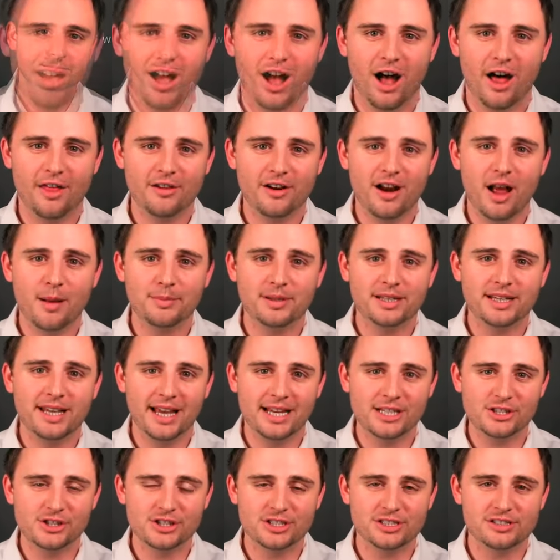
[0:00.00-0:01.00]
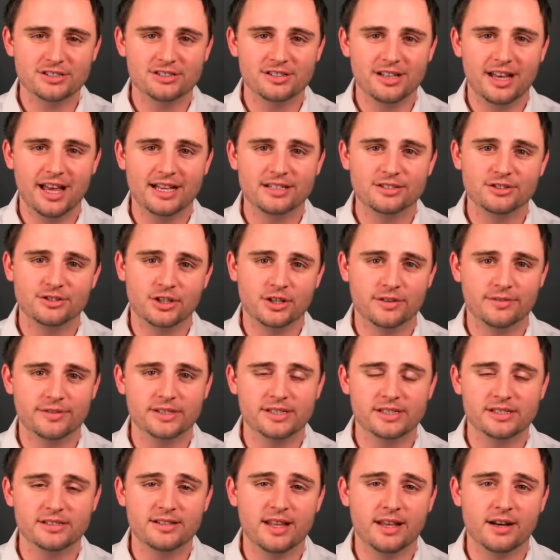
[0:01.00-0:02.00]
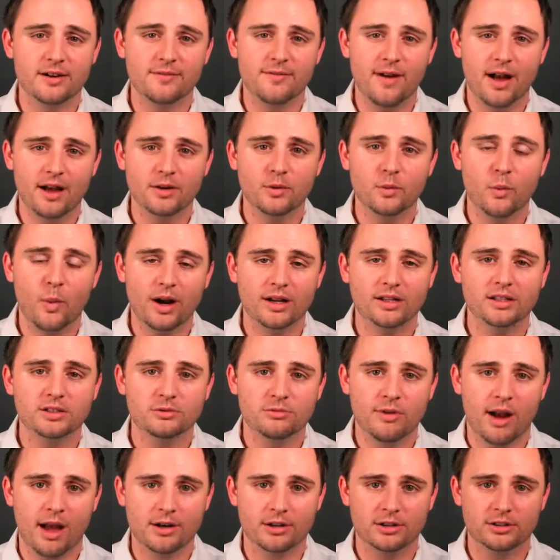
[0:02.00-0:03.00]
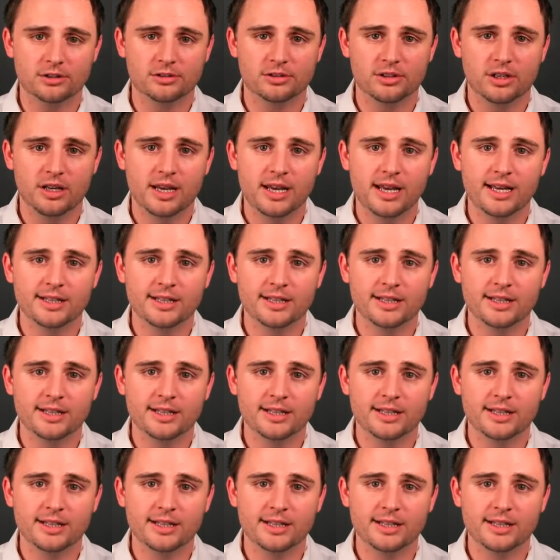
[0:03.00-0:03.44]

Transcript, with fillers: Other applications and services that are found in wireless routers